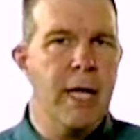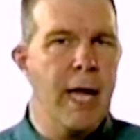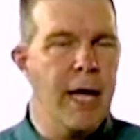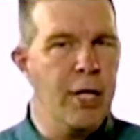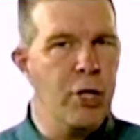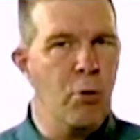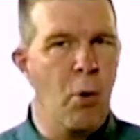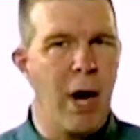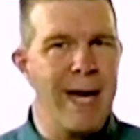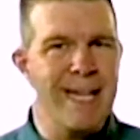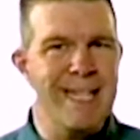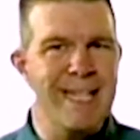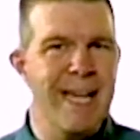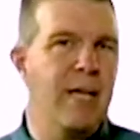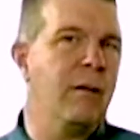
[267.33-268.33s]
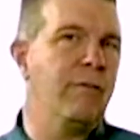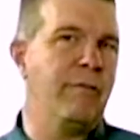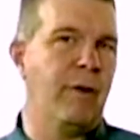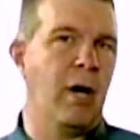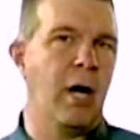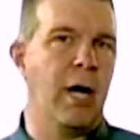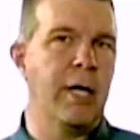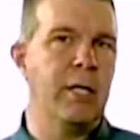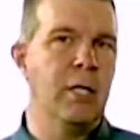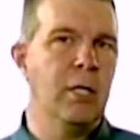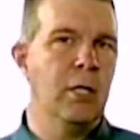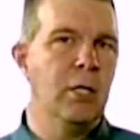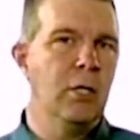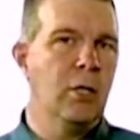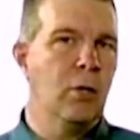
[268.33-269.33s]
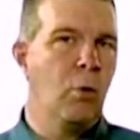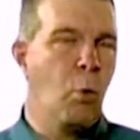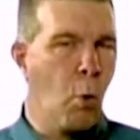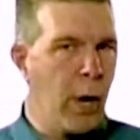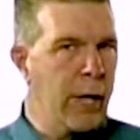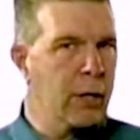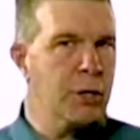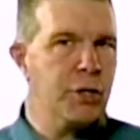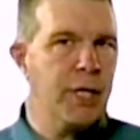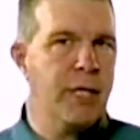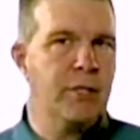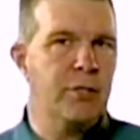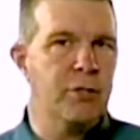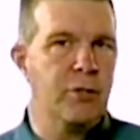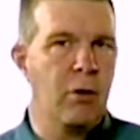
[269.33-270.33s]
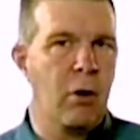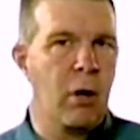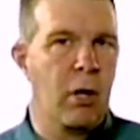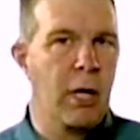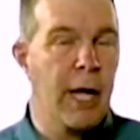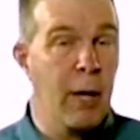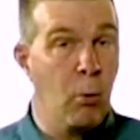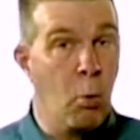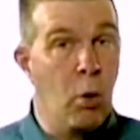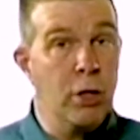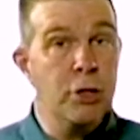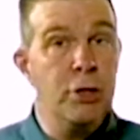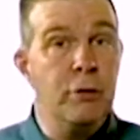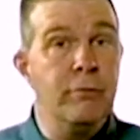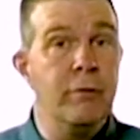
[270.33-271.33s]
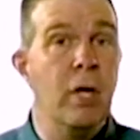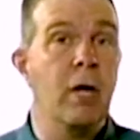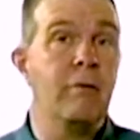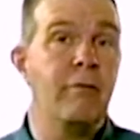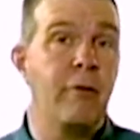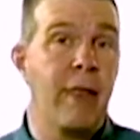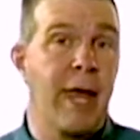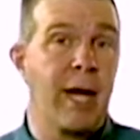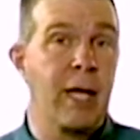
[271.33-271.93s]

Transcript: and you identify where chases are and what you've done for that